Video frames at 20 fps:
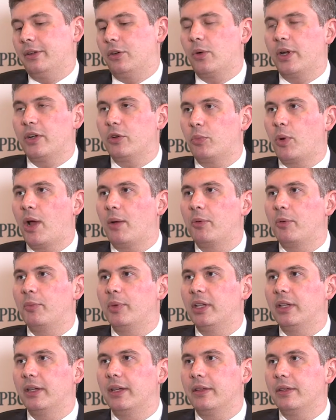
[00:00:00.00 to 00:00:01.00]
a greater
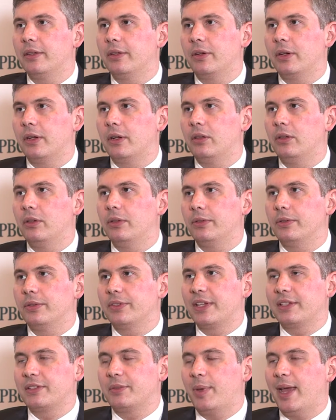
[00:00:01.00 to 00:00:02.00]
probability that you're gonna
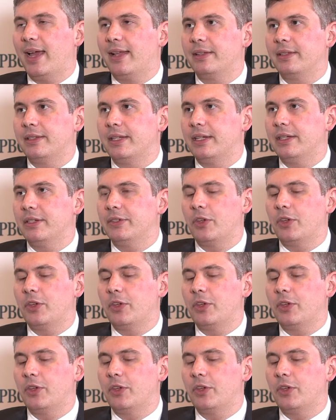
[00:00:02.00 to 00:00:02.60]
lose as a patentee.